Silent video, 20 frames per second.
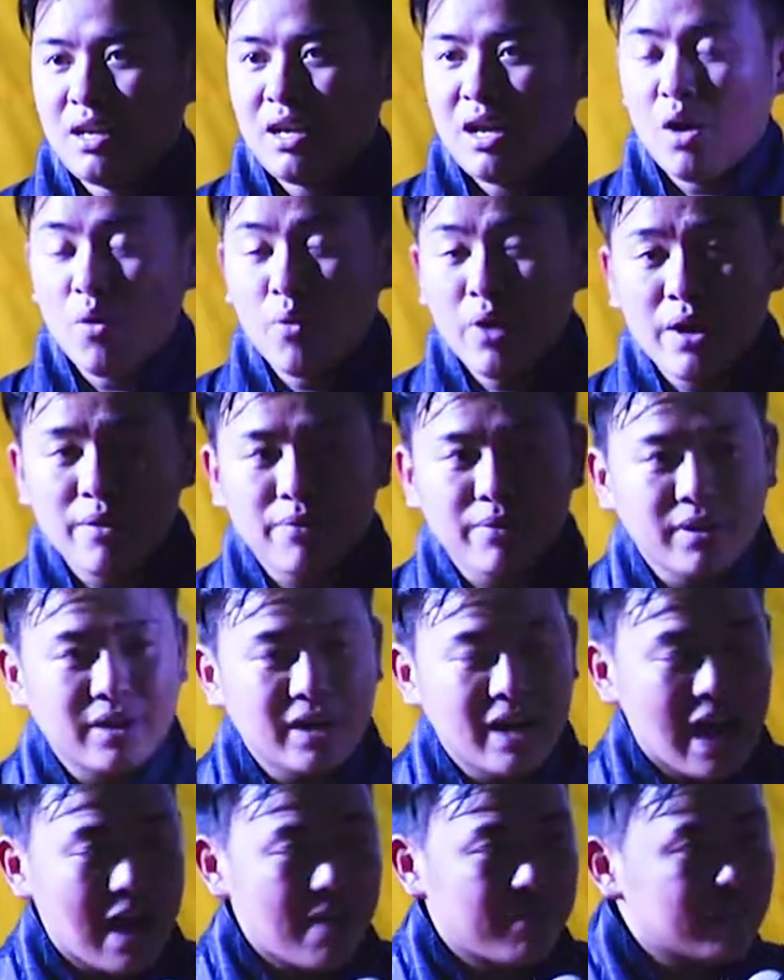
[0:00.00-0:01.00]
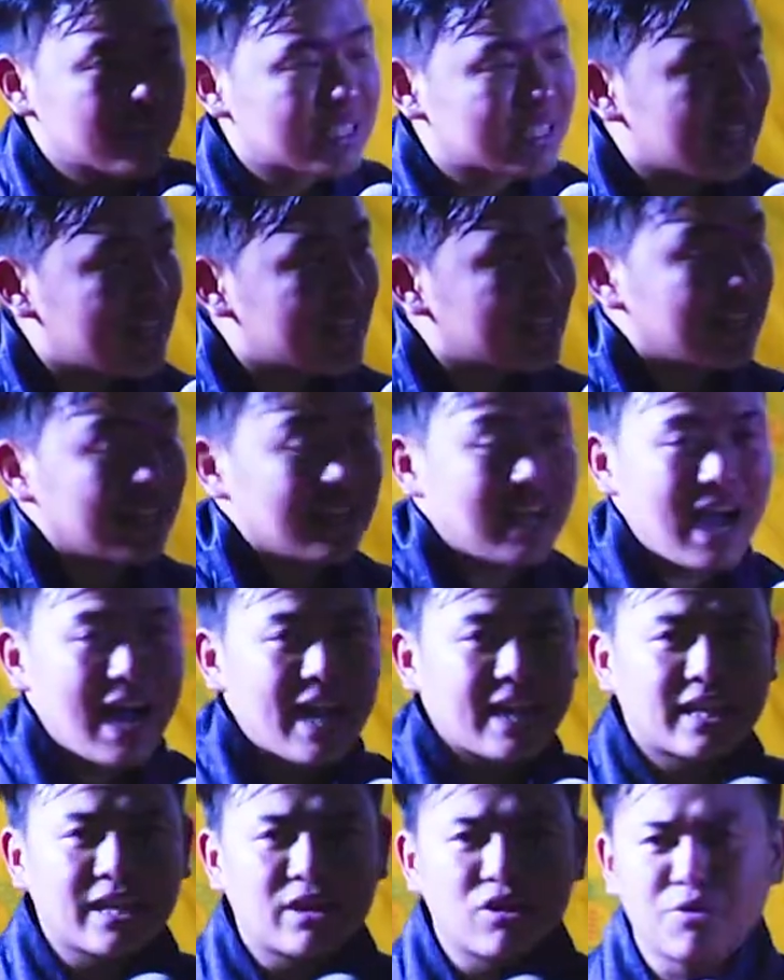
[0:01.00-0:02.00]
However, having said that,
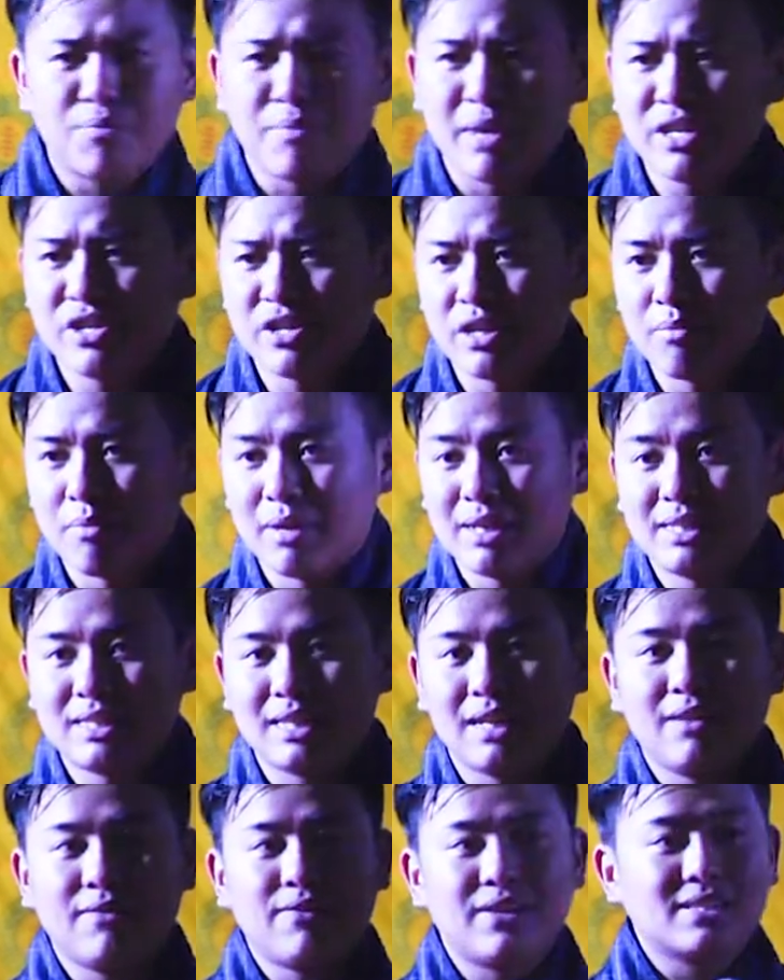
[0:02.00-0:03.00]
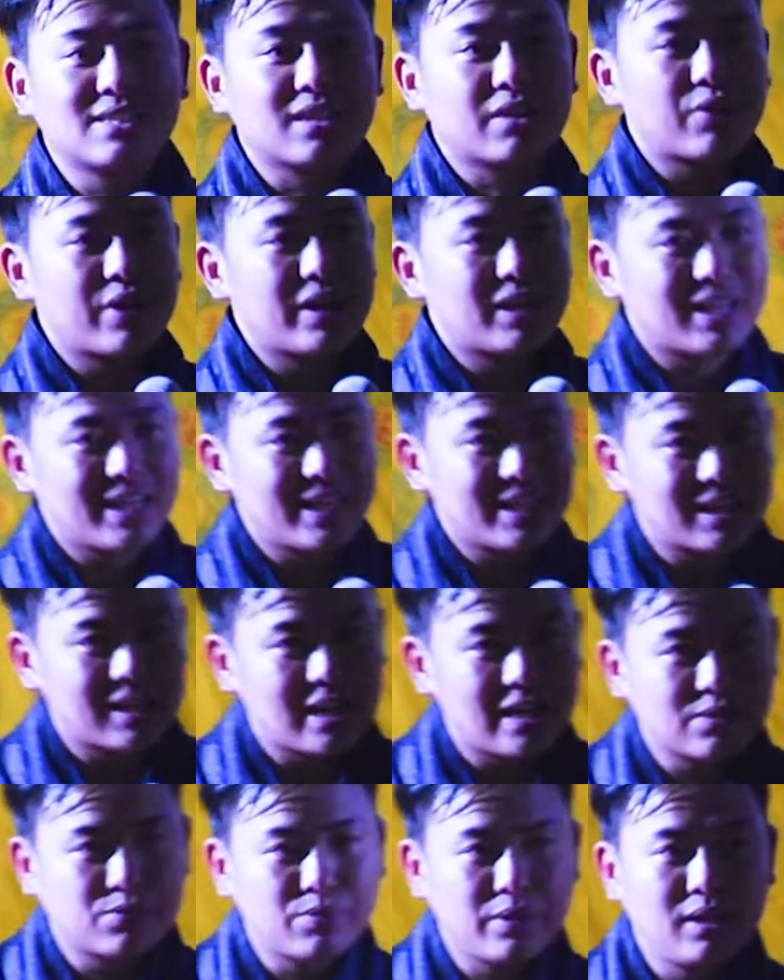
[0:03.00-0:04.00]
I cannot mention myself as a great leader
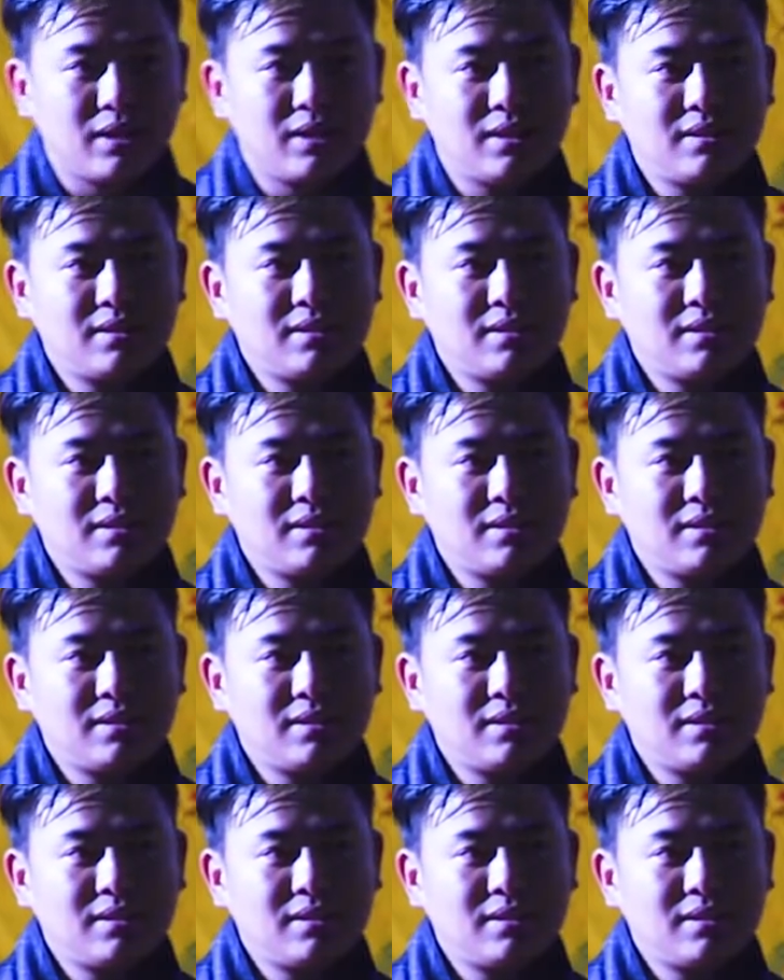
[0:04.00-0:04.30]
as well.